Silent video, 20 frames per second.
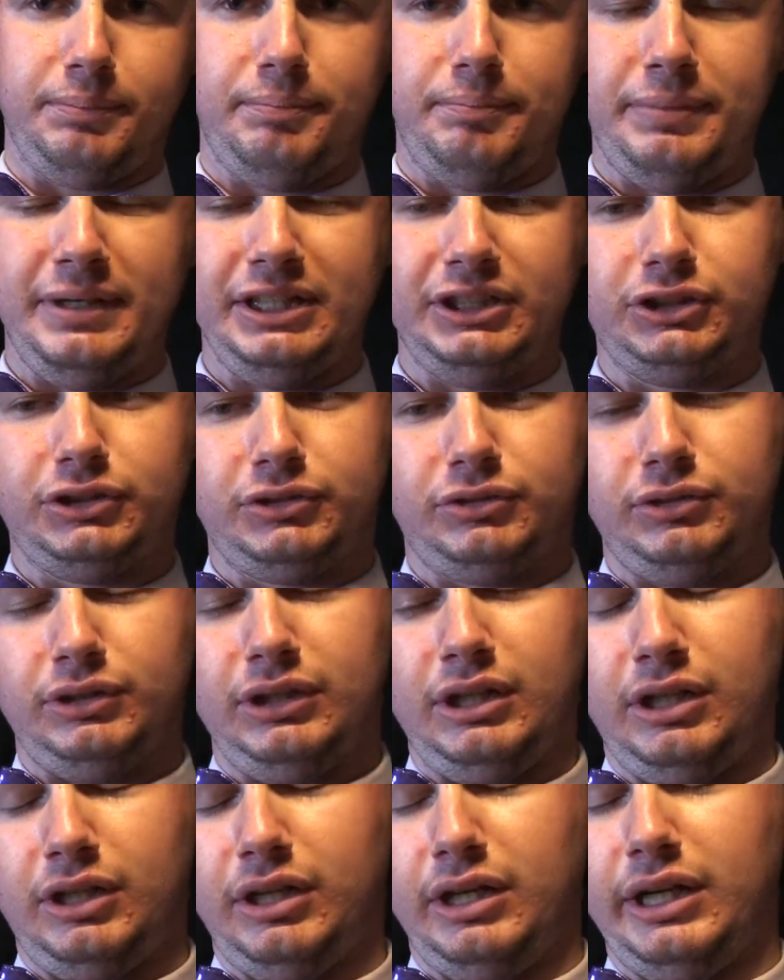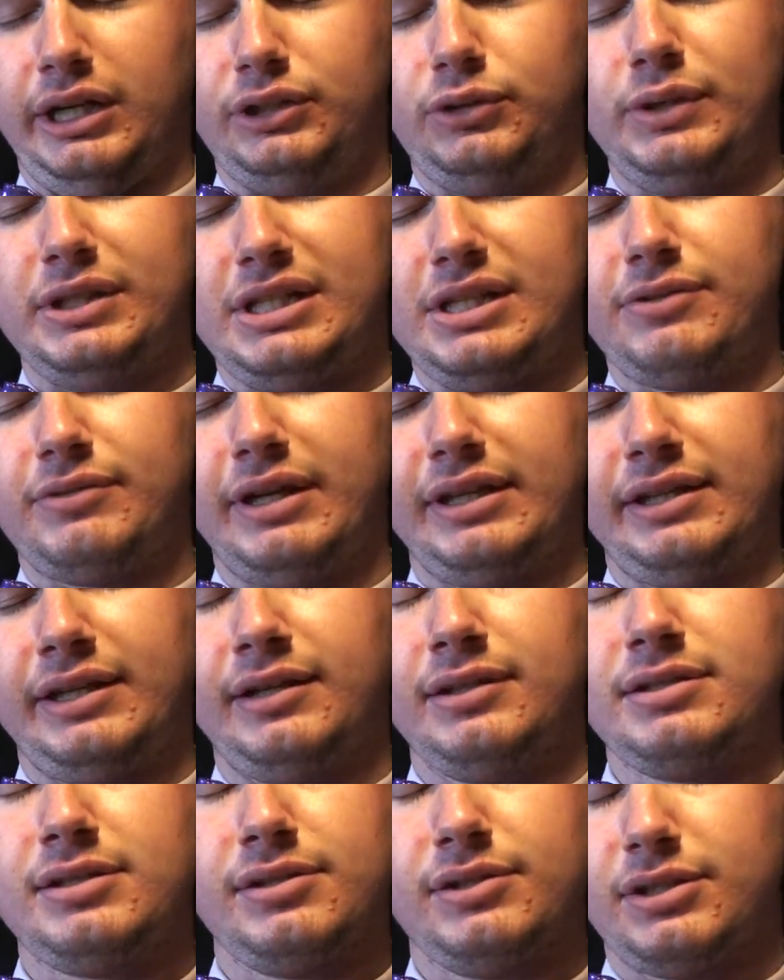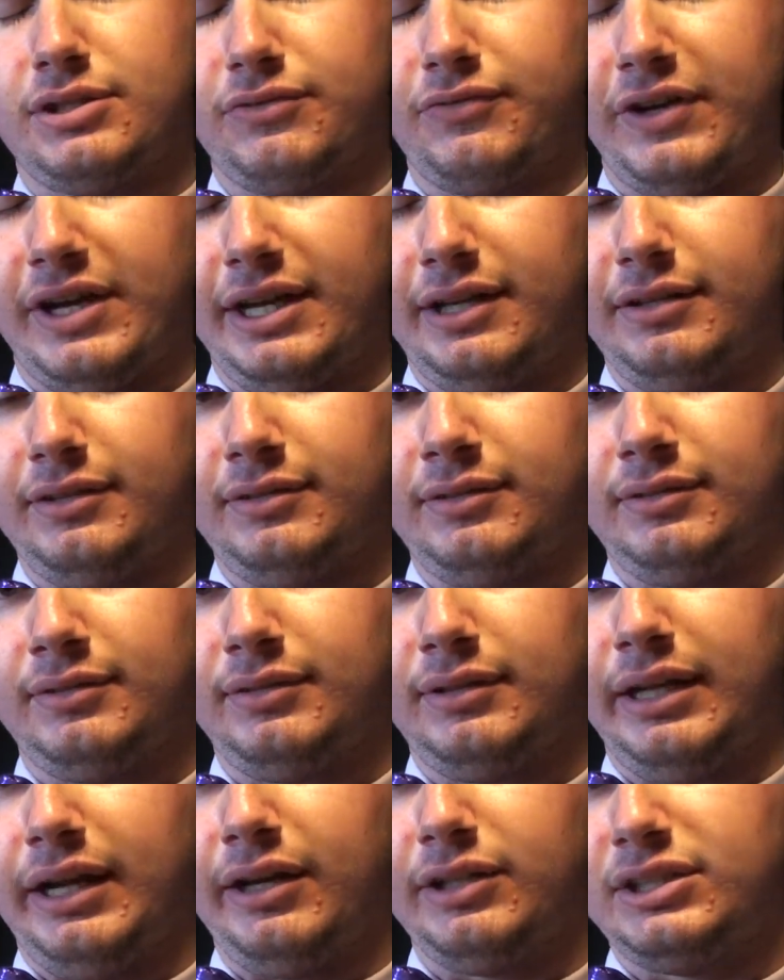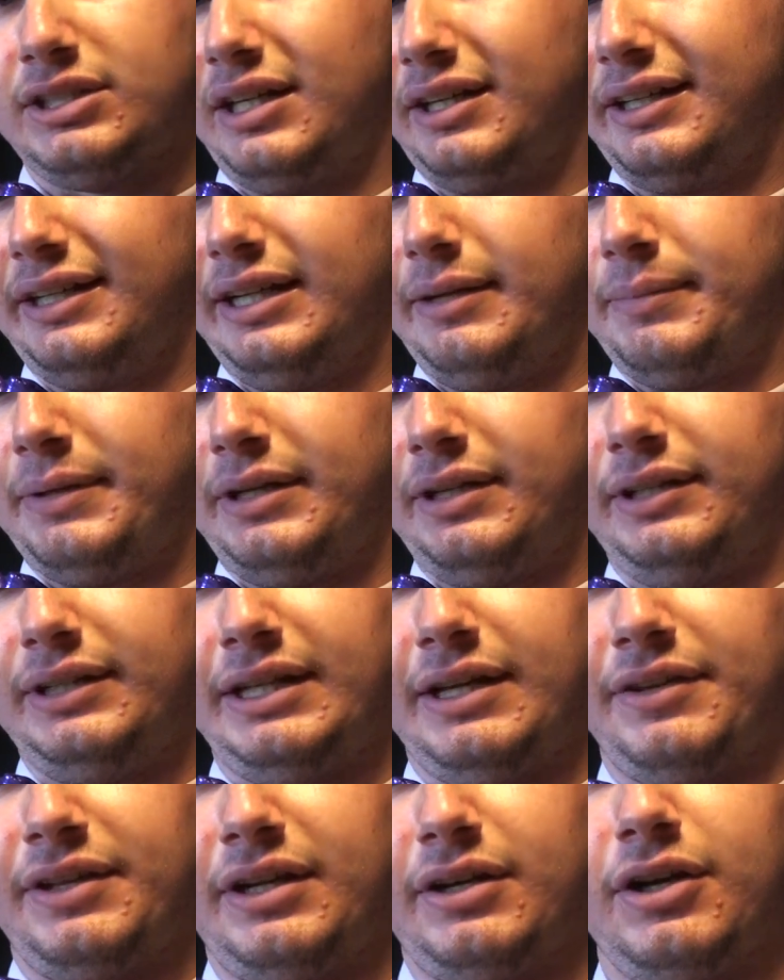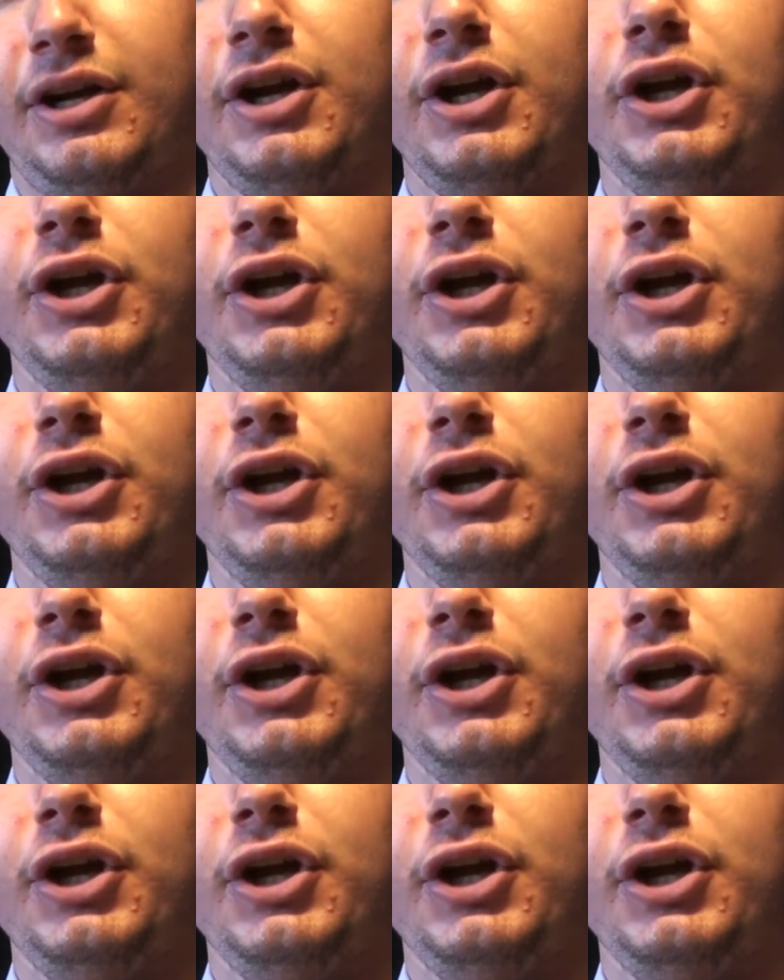pinched or uh, twisted right there, so it's fine. Air's not going to get back down there.